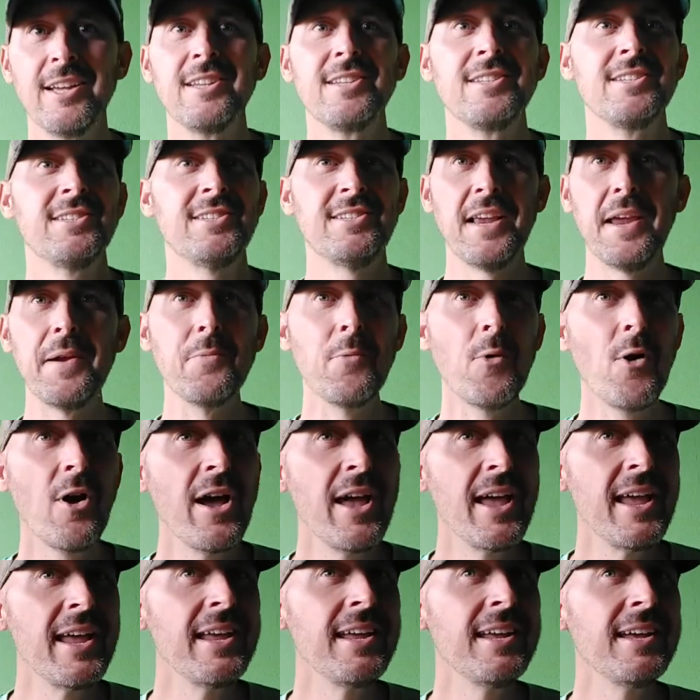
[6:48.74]
Same
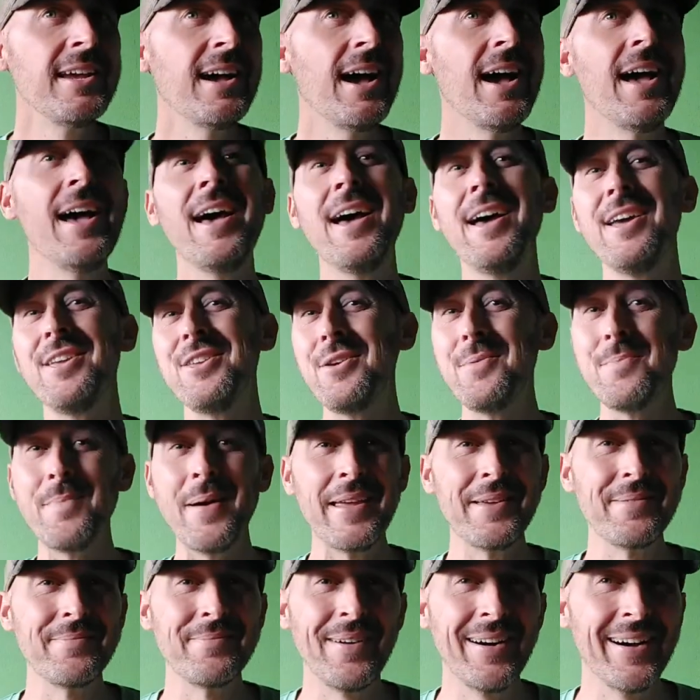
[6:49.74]
way you
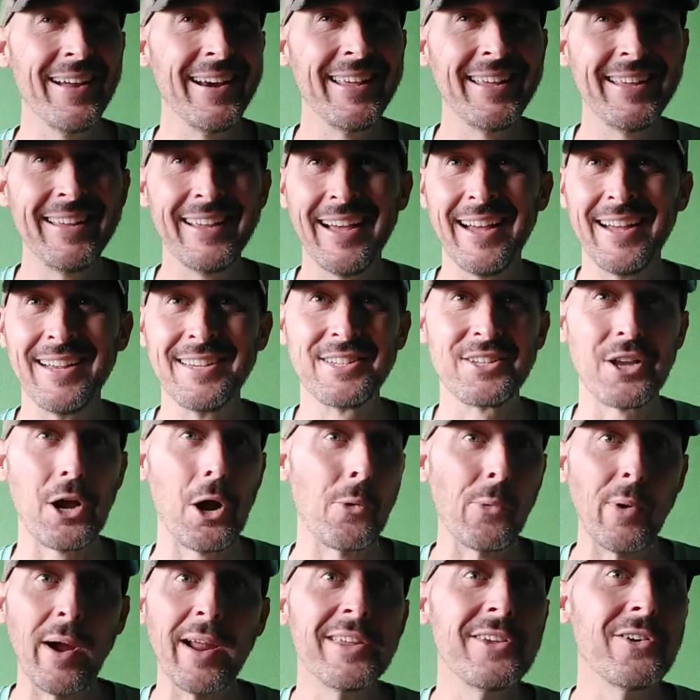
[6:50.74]
make money as a
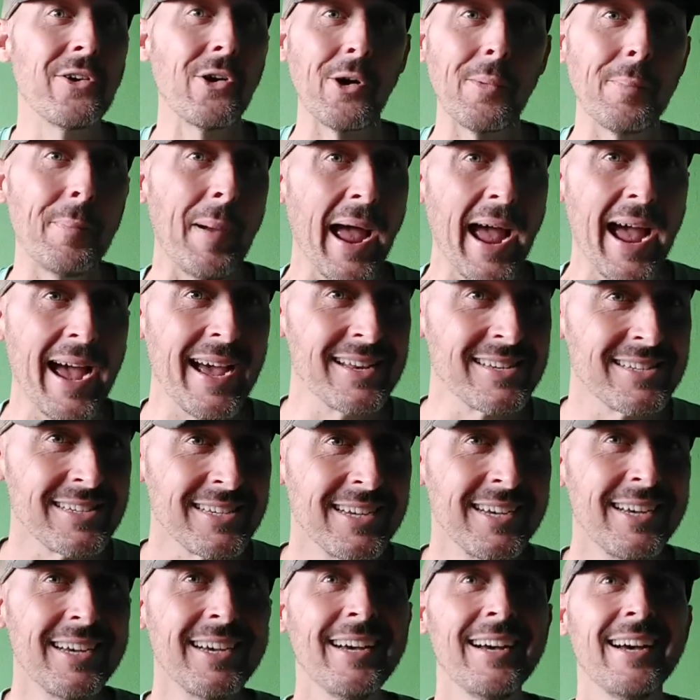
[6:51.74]
regular pat.
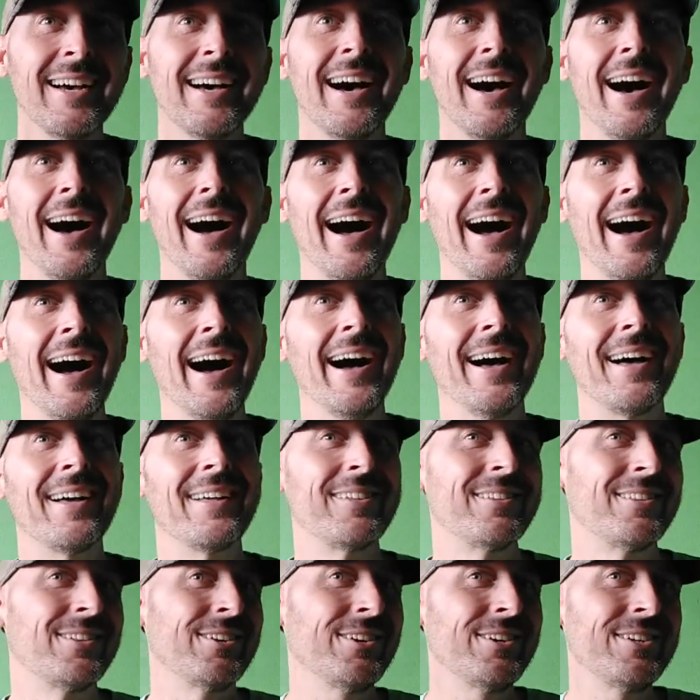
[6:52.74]

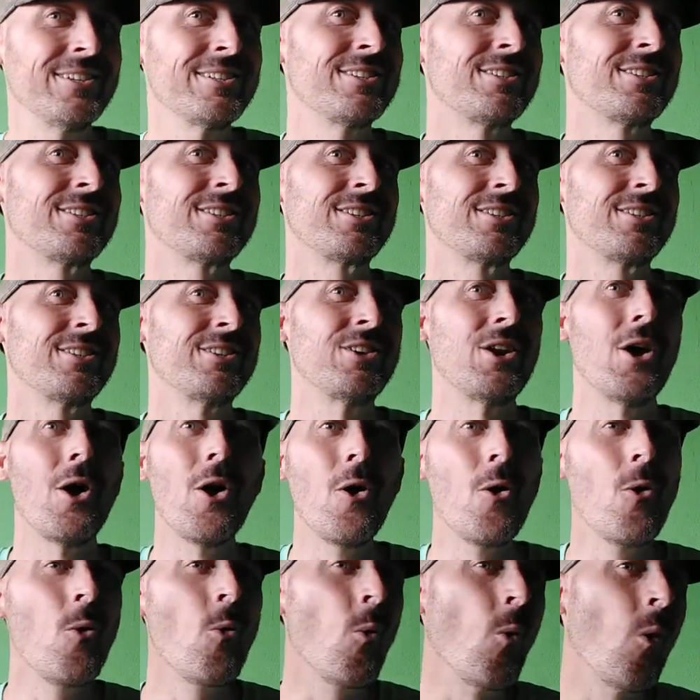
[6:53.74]
There is
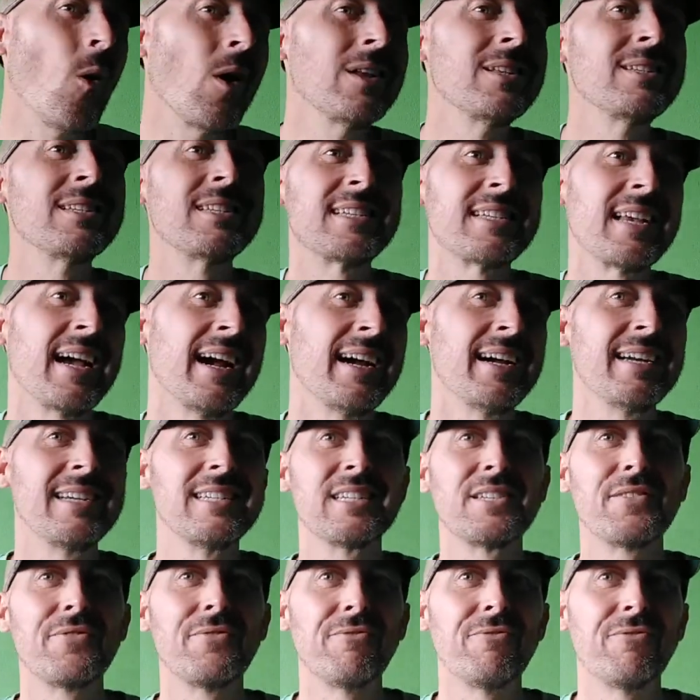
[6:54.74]
no one
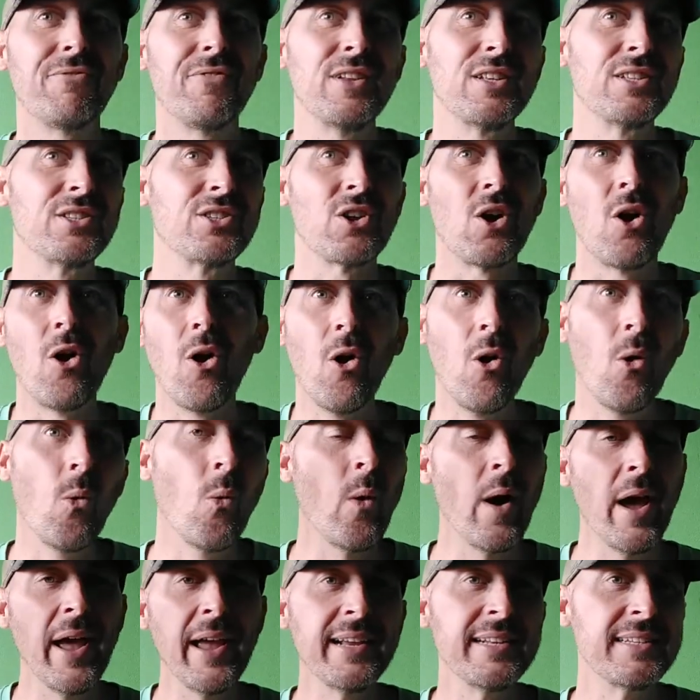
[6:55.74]
size fits all
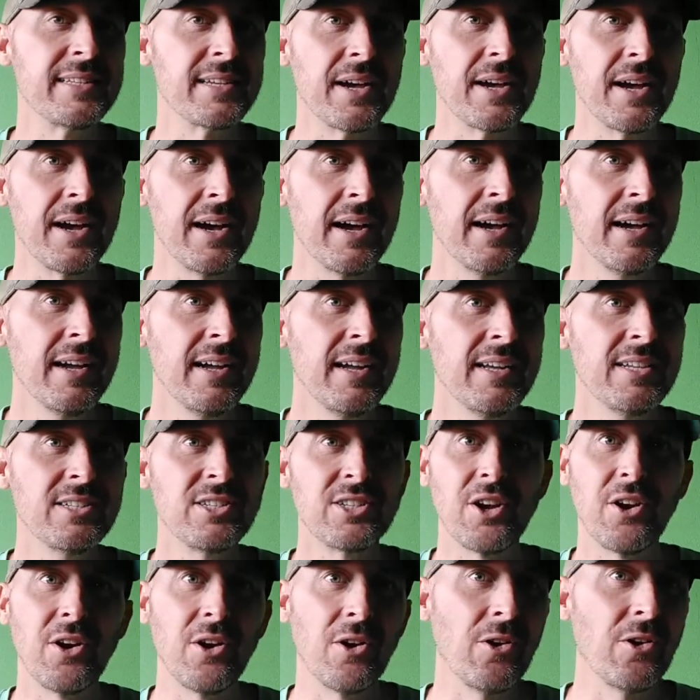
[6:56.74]
way to
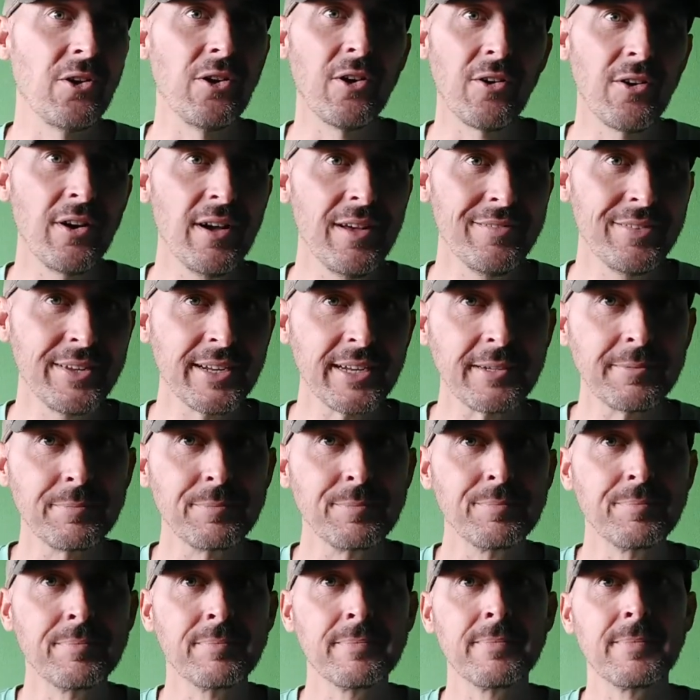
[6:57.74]
earn a living.
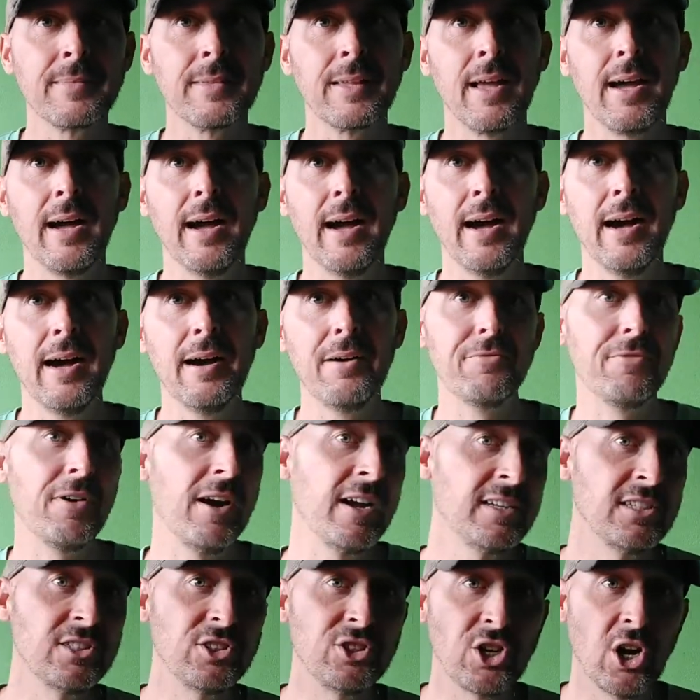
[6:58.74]

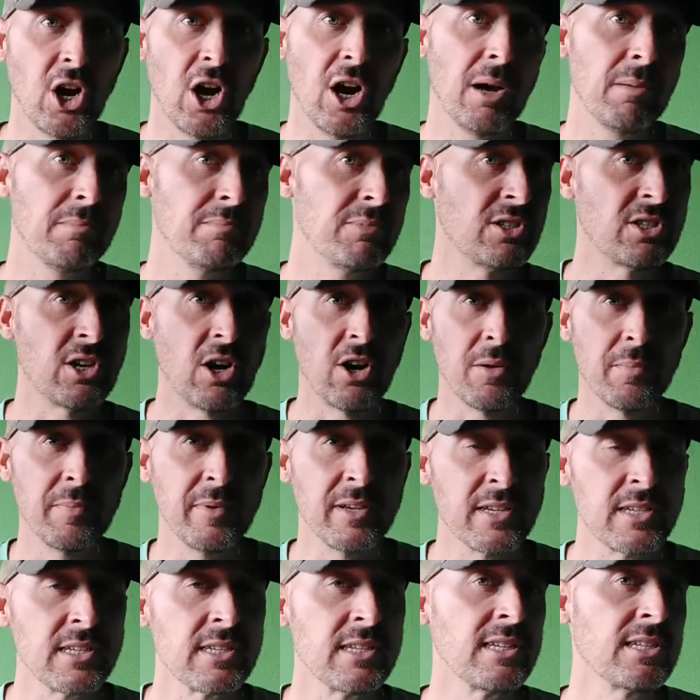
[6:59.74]
Find a job, start a
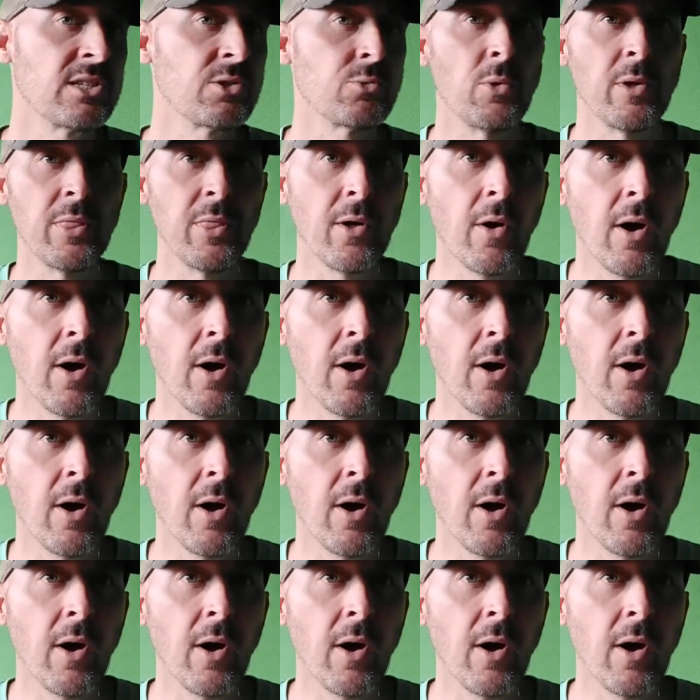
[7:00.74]
business, win the